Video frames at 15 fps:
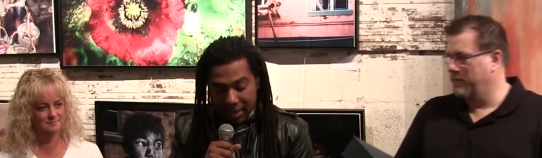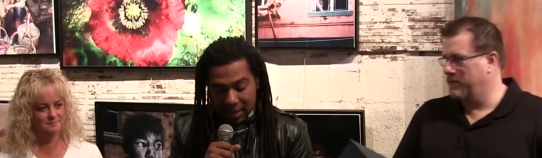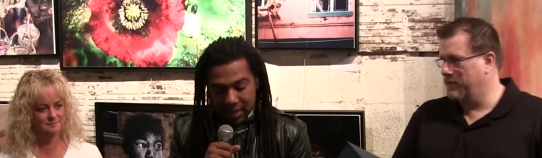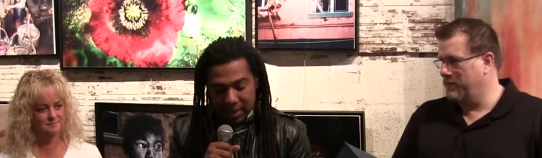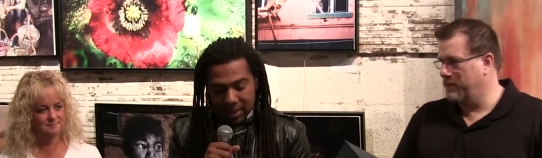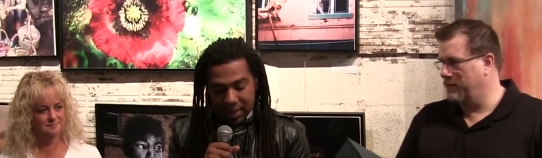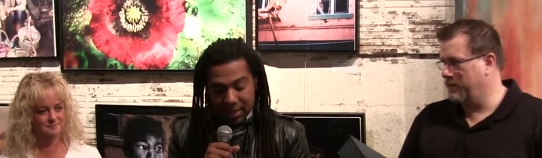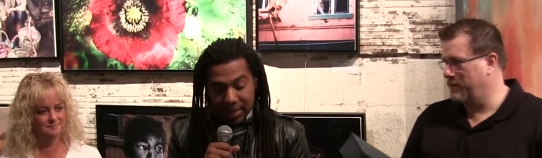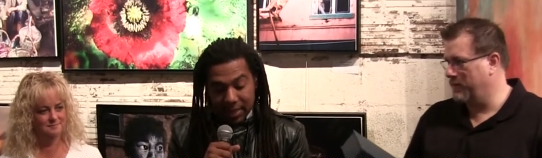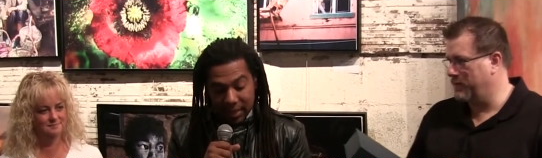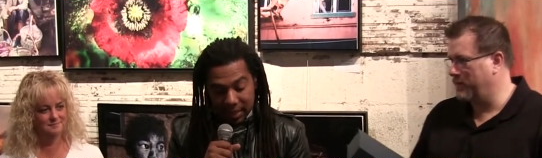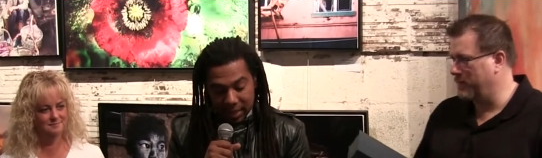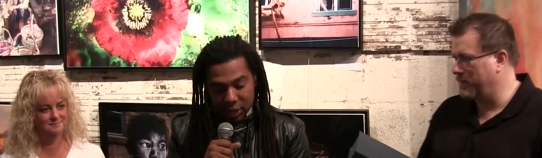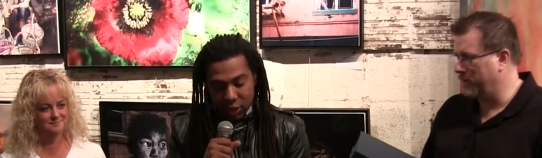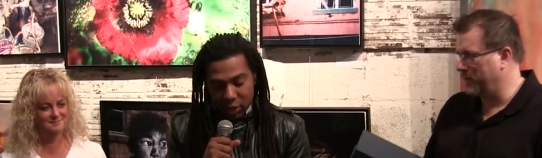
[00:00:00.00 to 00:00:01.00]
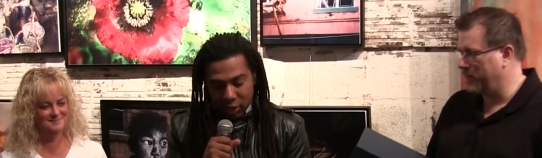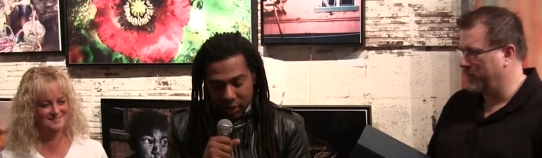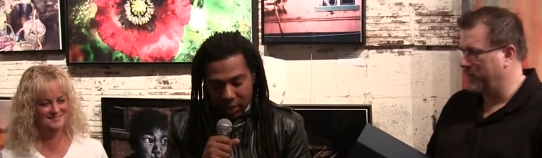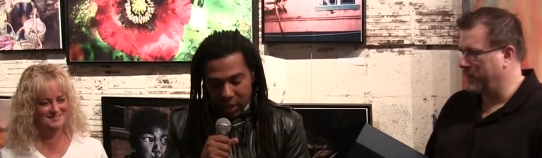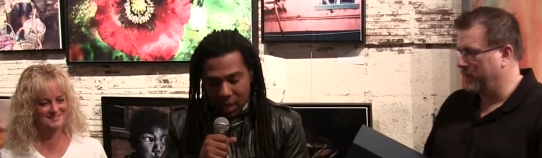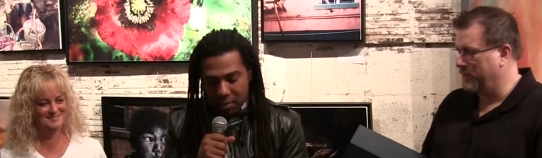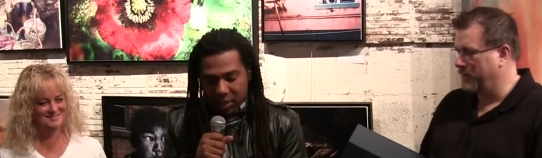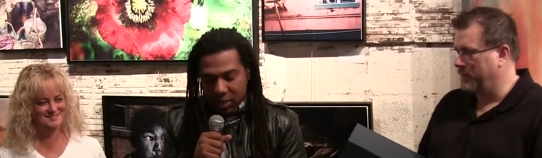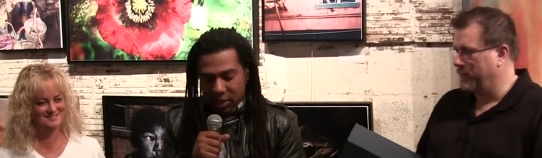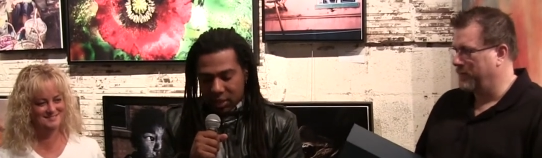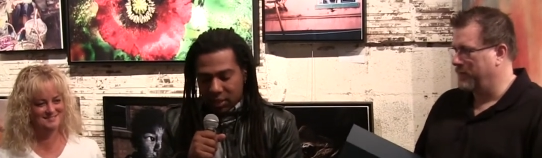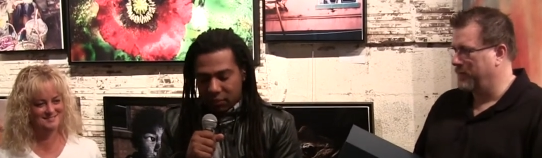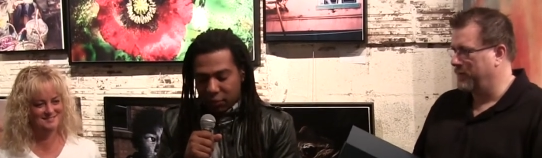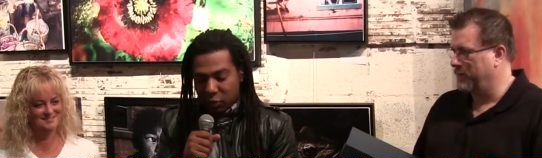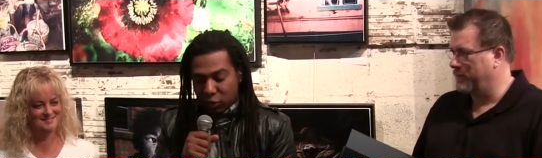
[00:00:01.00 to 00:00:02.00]
Speaker 1: Excellence Jury
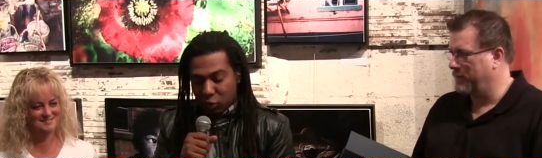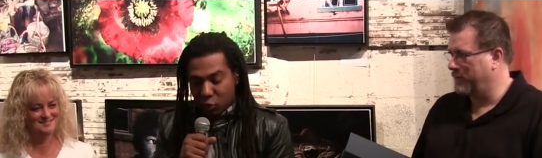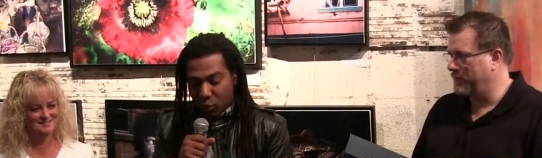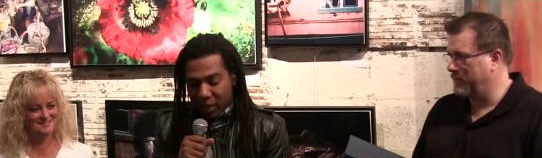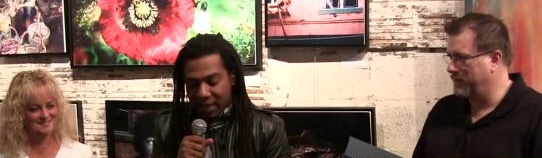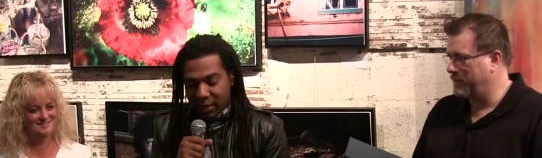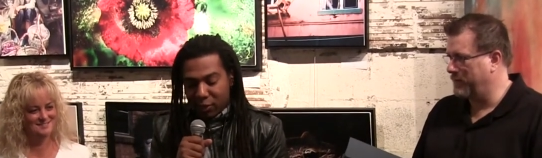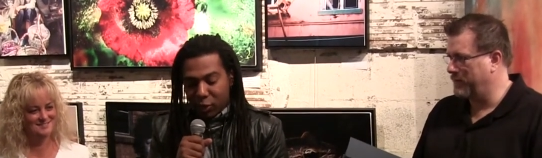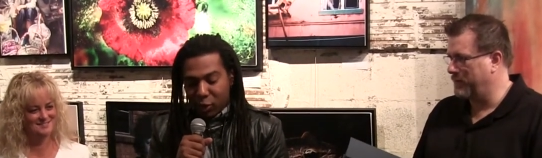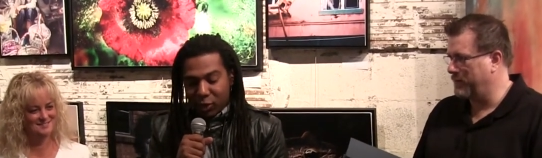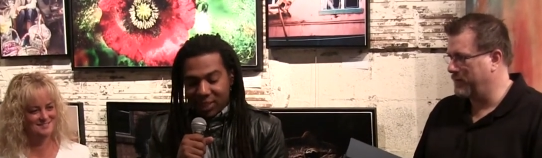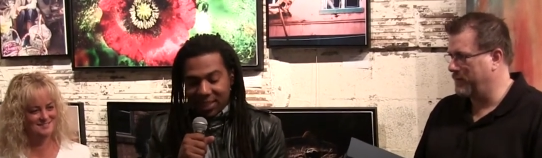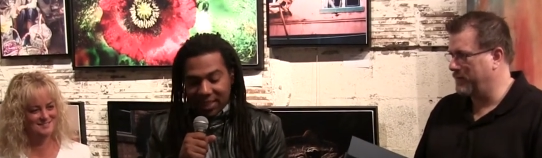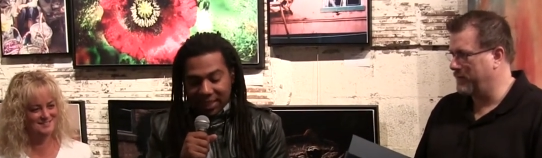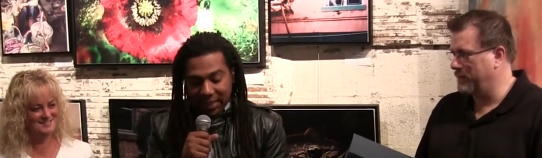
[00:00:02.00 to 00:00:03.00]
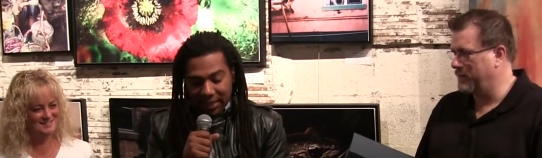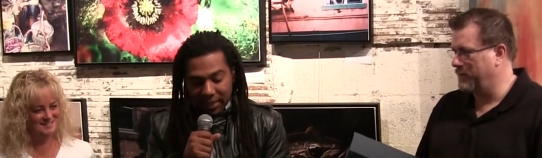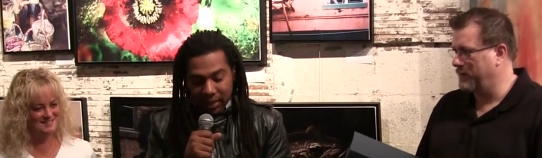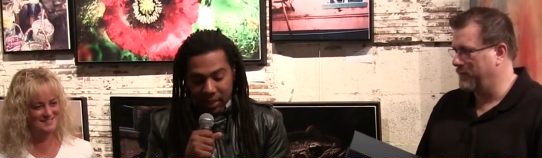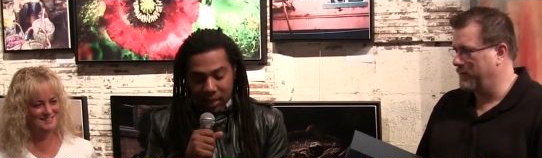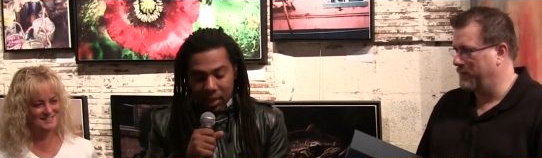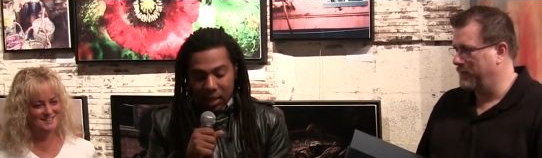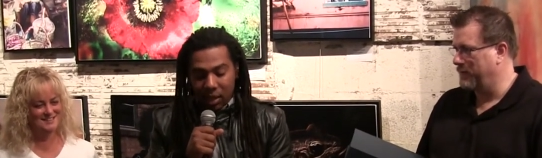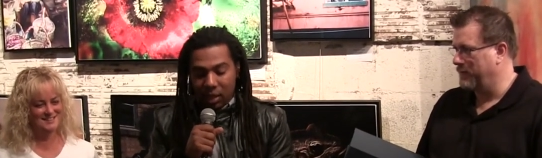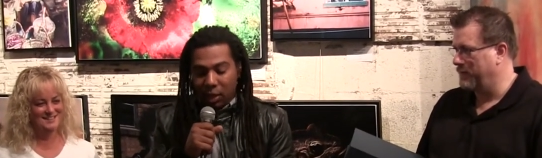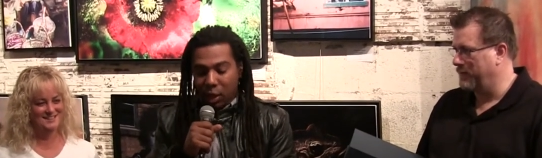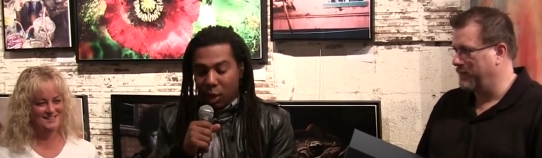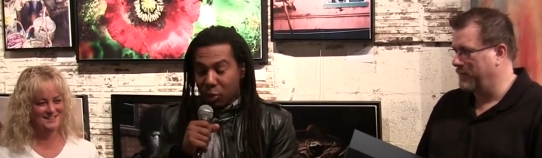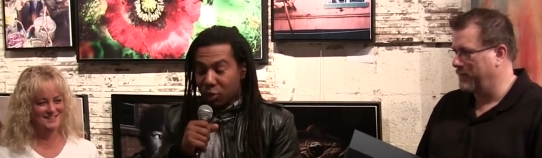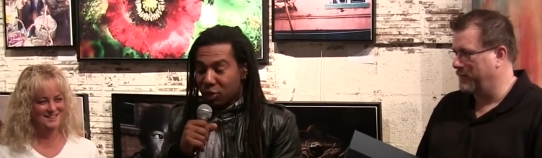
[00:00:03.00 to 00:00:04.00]
Competition for twenty thirteen
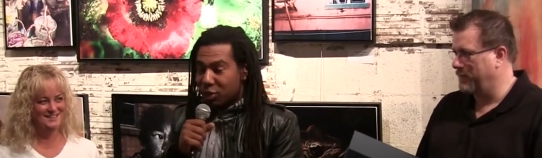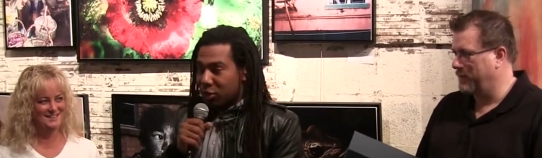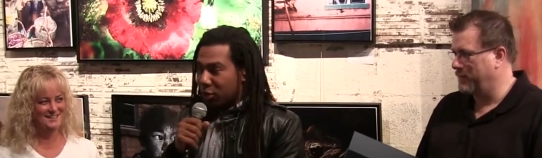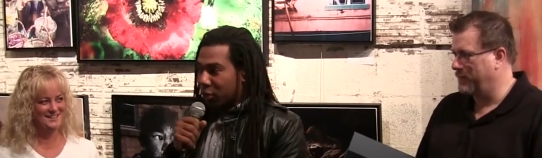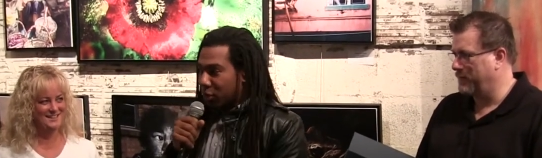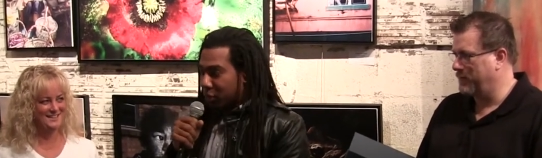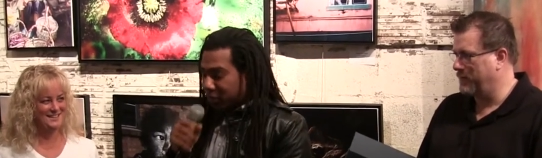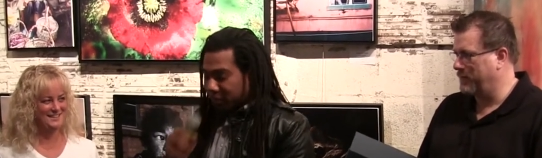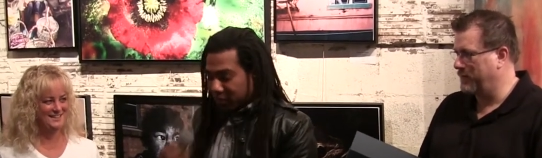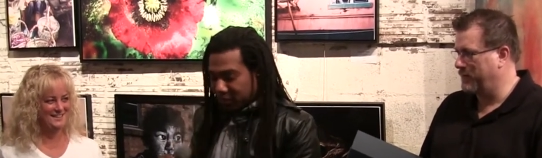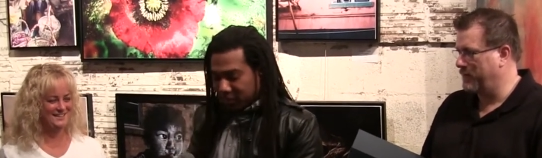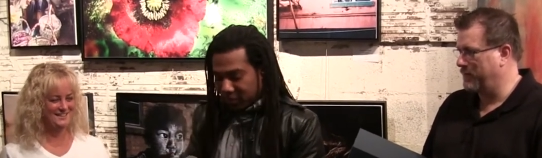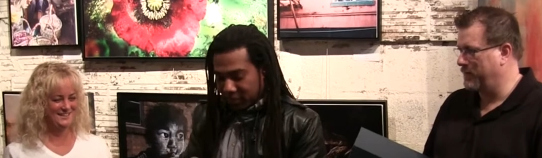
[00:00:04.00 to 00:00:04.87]
goes to...